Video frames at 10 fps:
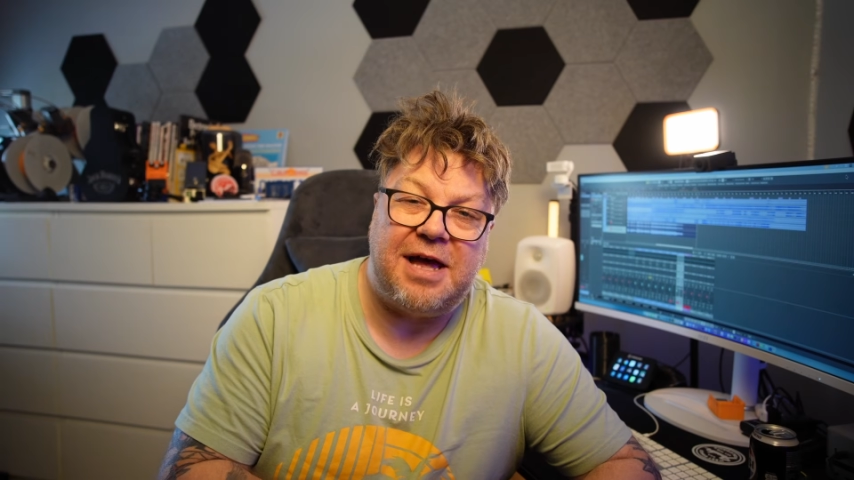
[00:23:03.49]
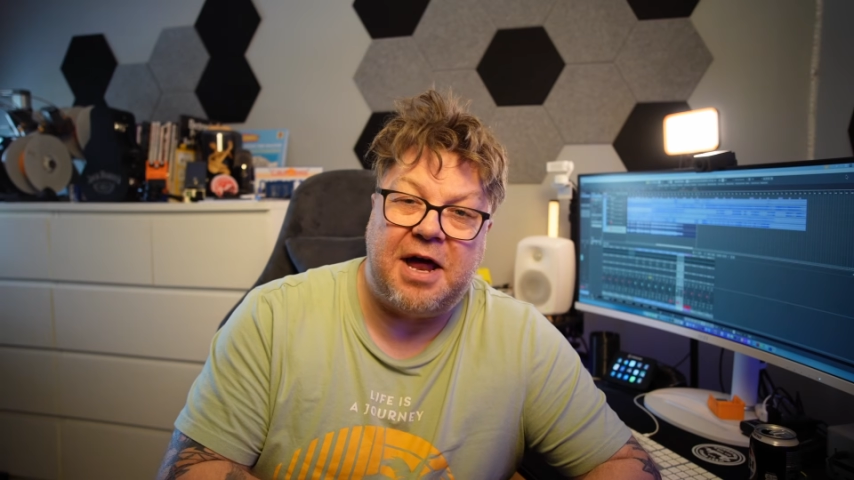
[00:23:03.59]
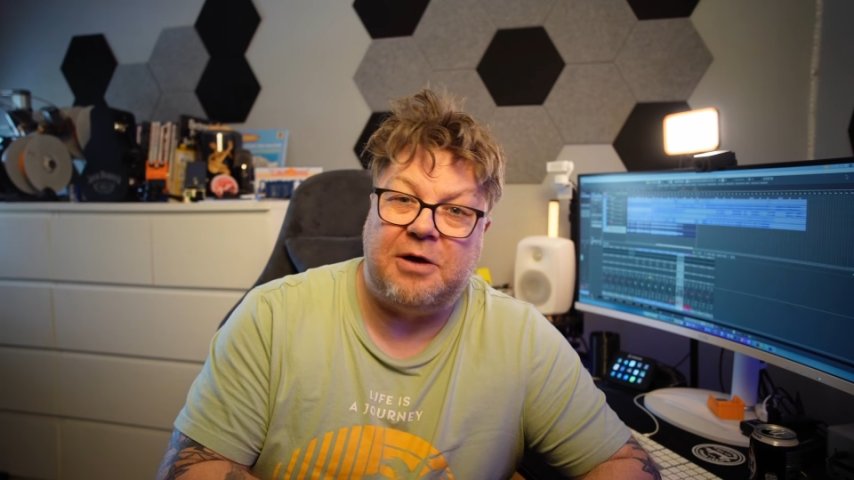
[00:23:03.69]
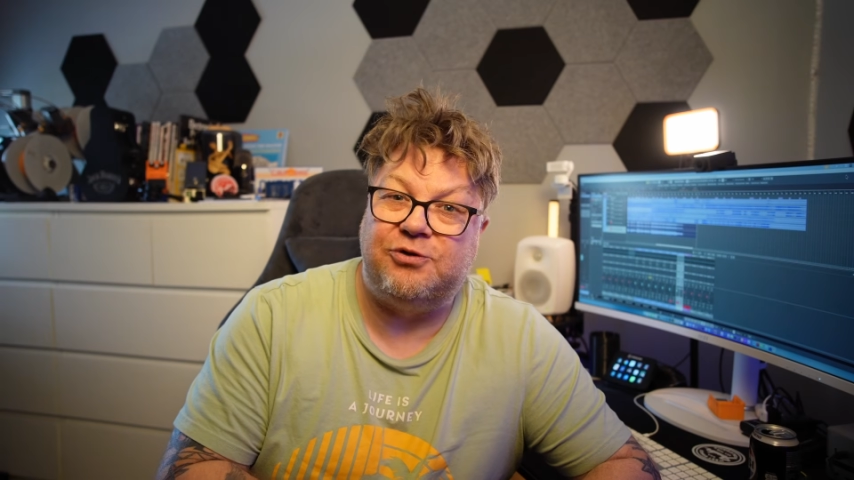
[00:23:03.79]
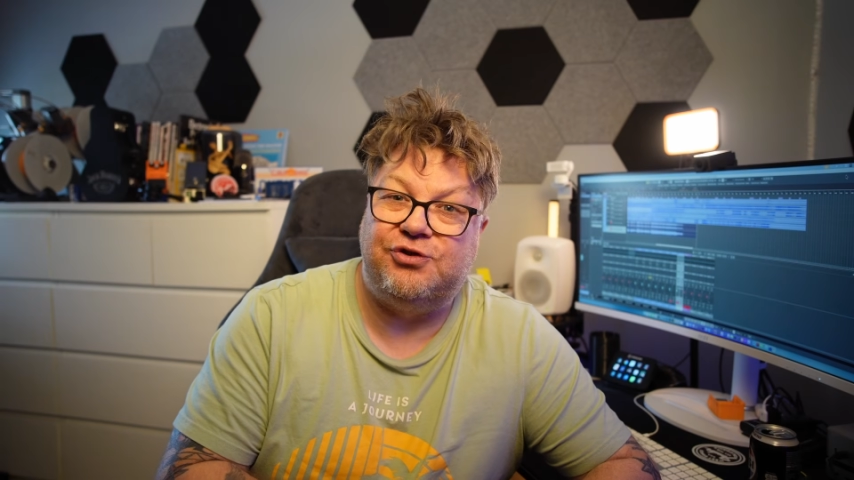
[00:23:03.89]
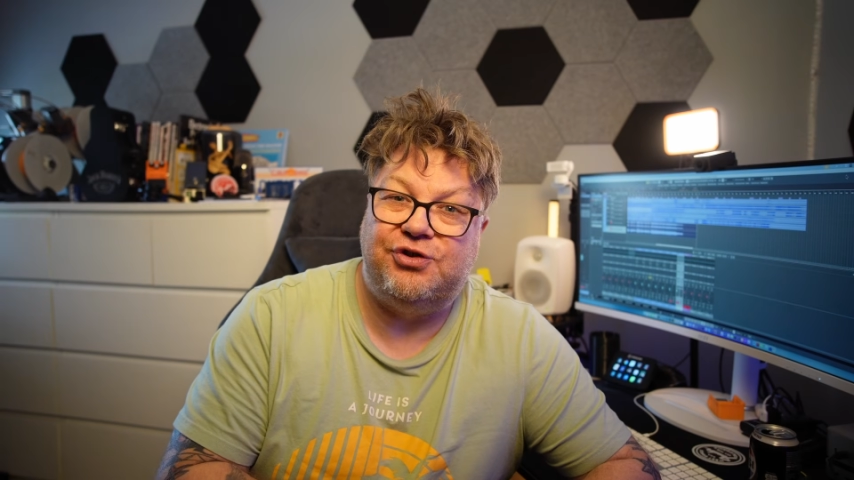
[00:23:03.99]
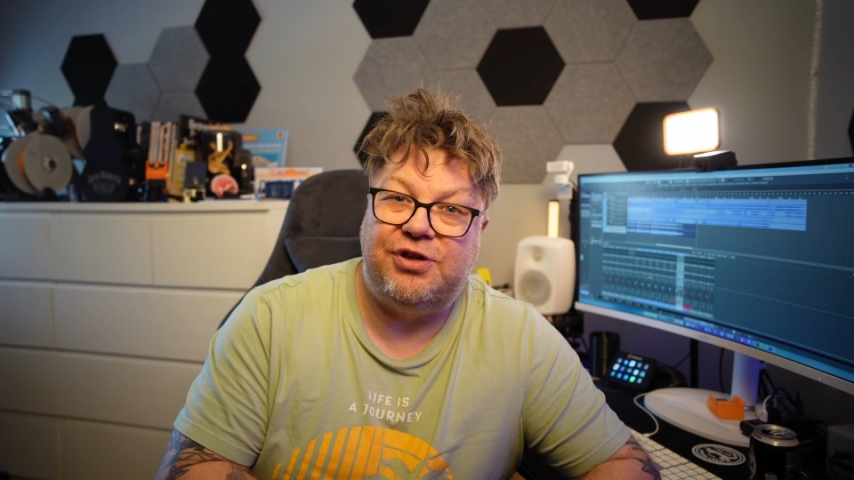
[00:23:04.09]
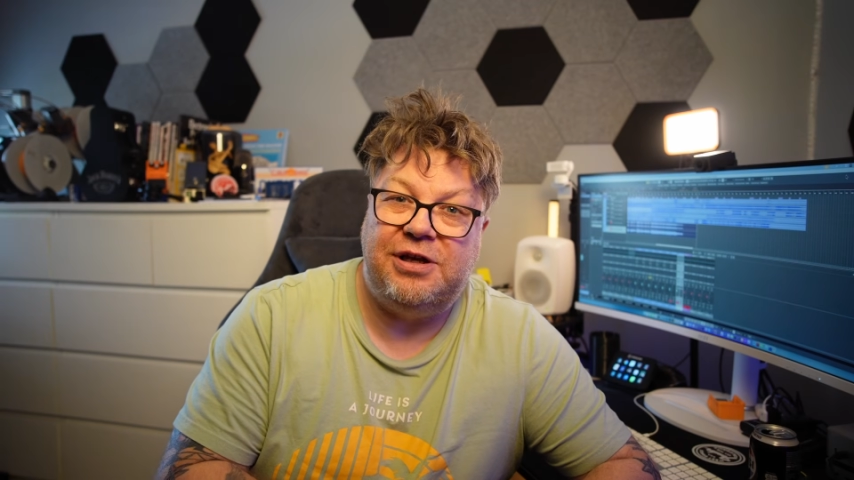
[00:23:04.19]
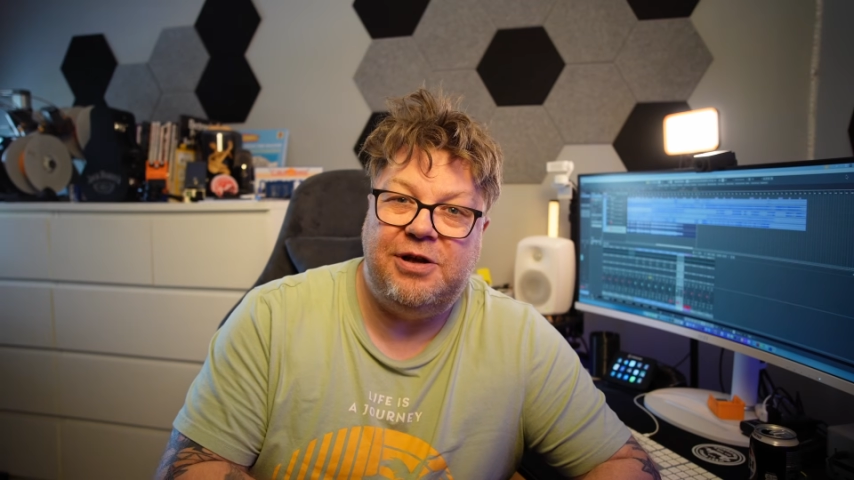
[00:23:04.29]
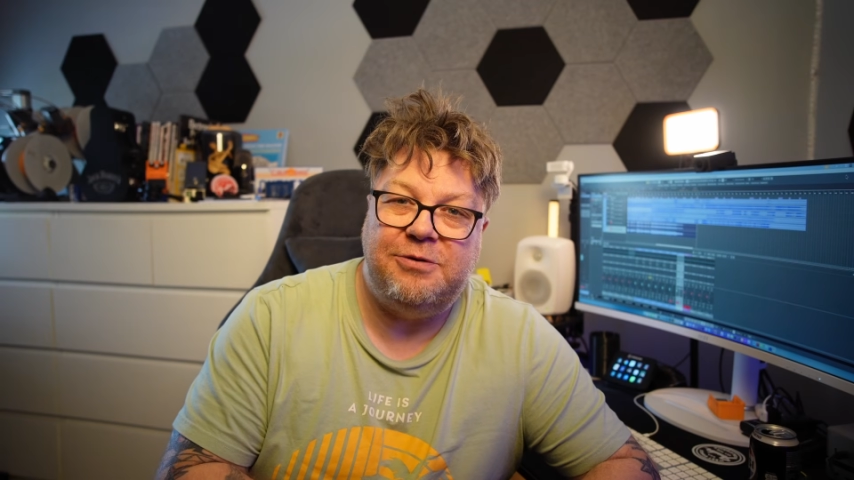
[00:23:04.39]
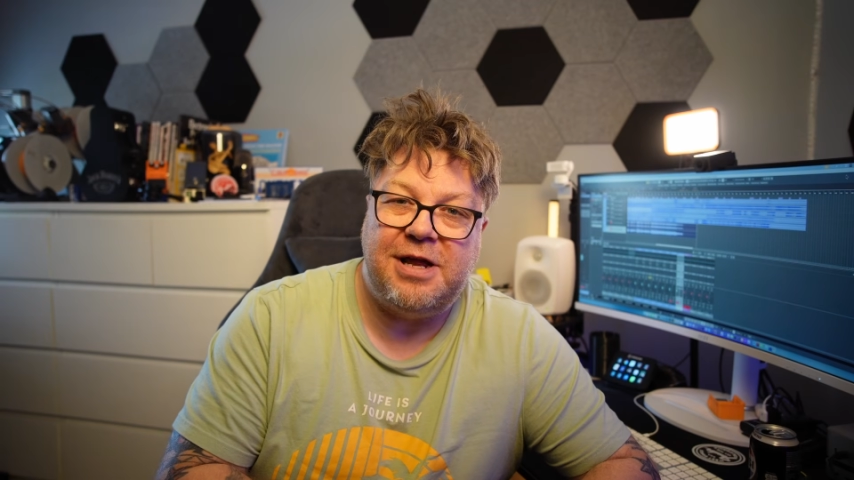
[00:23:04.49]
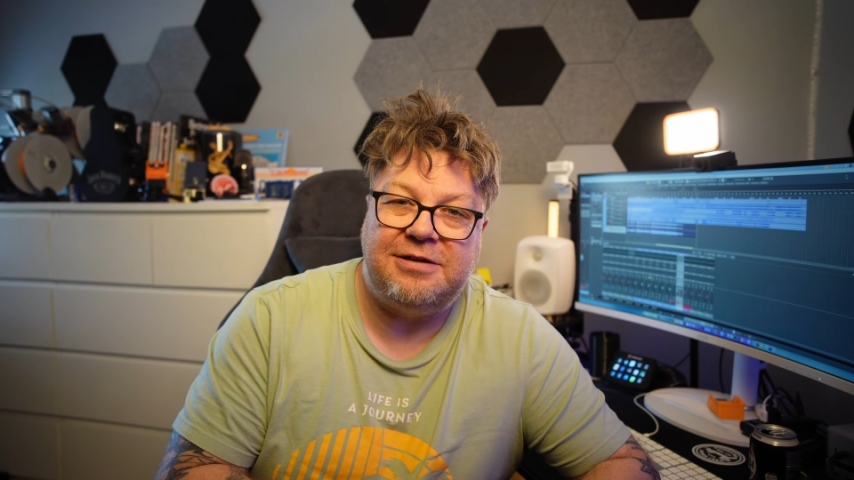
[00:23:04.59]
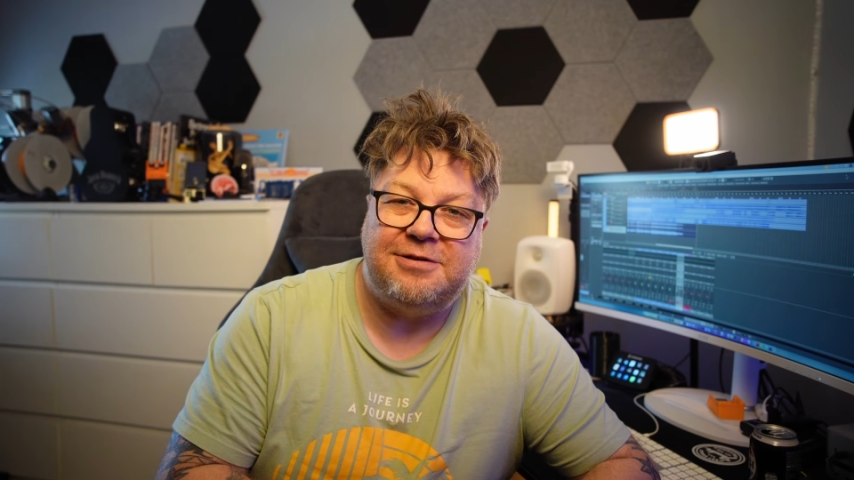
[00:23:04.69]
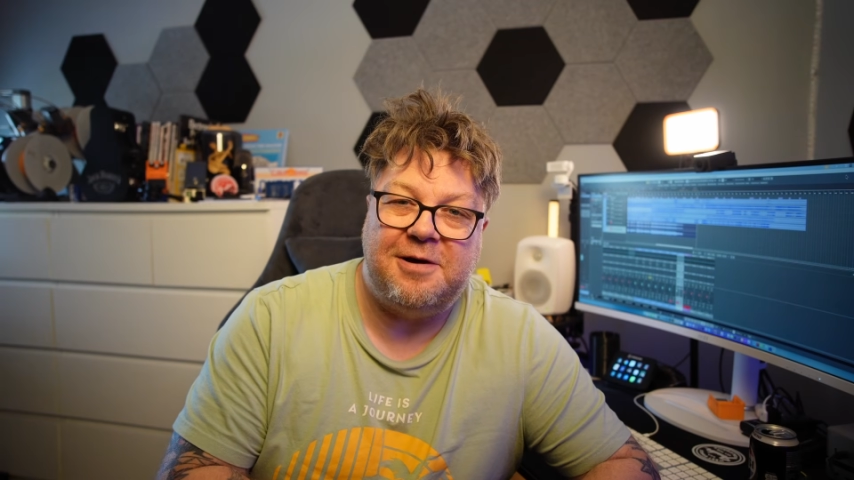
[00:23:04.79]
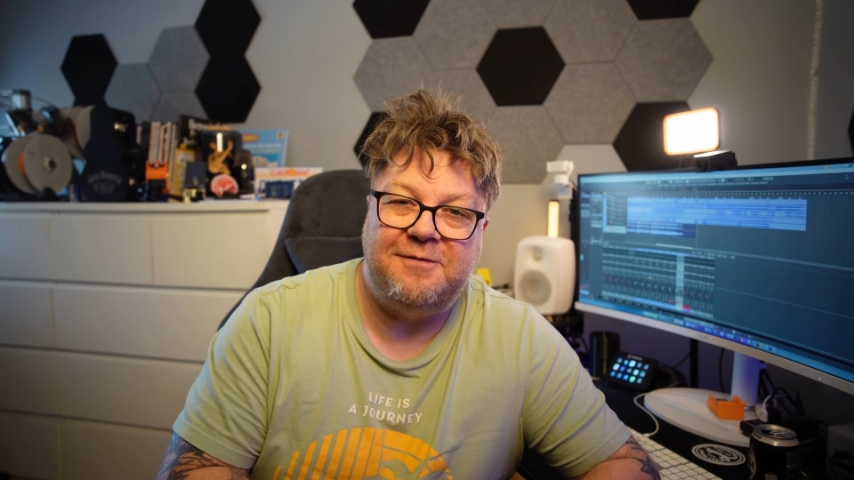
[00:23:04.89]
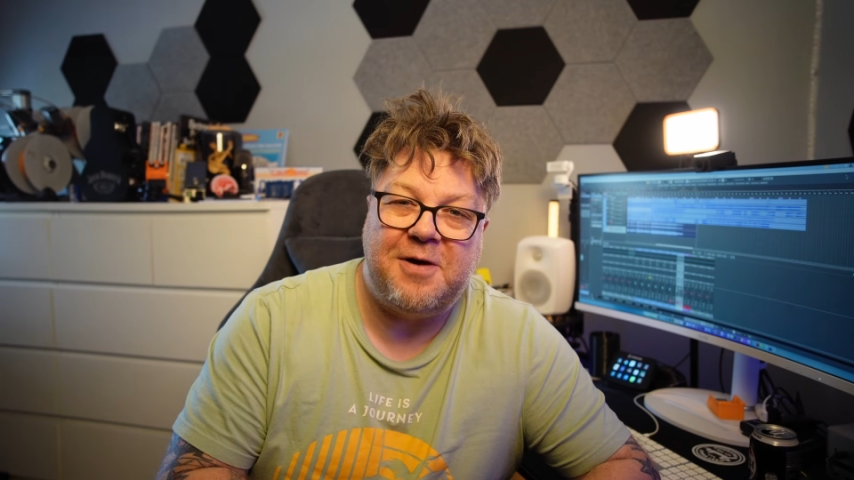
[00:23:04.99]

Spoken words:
I'll see you next time,